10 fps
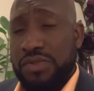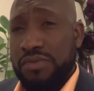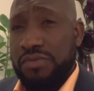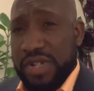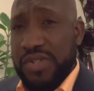
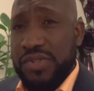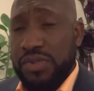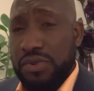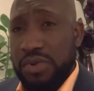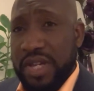to
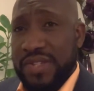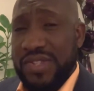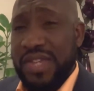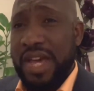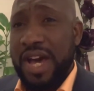rescue
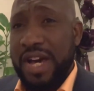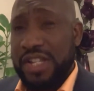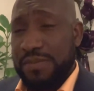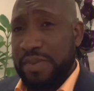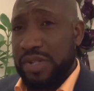his
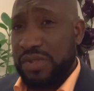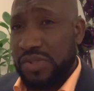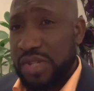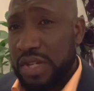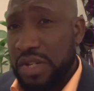cars by
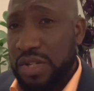just,